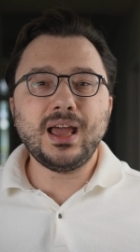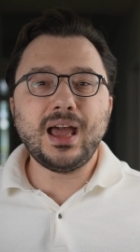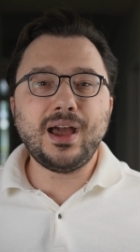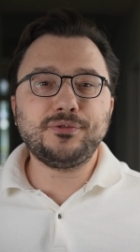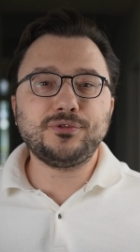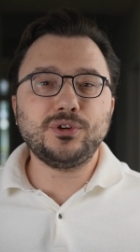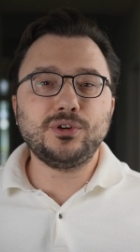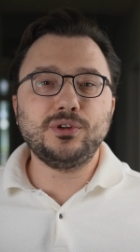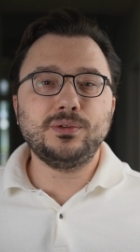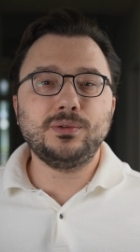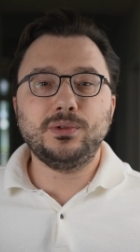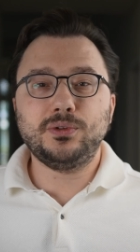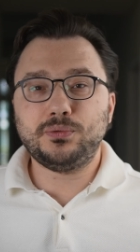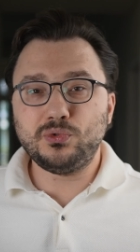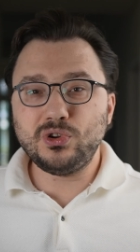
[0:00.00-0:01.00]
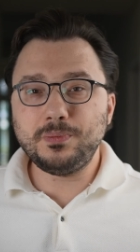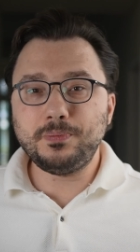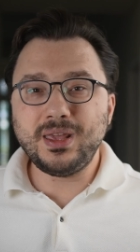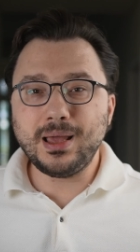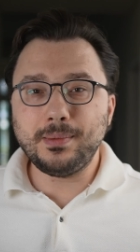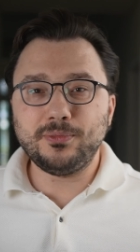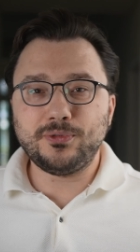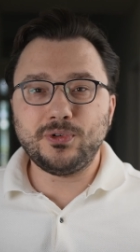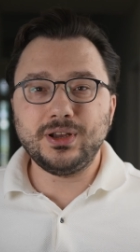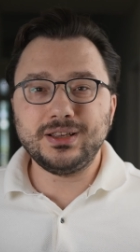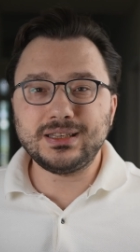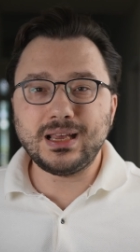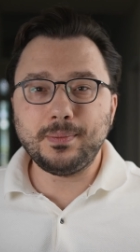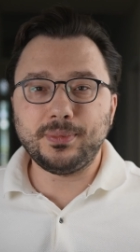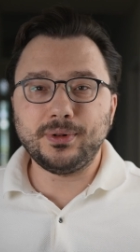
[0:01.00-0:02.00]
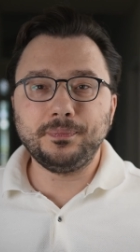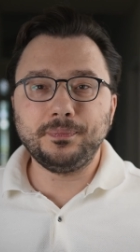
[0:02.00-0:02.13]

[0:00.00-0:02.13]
after 3 p.m., for example.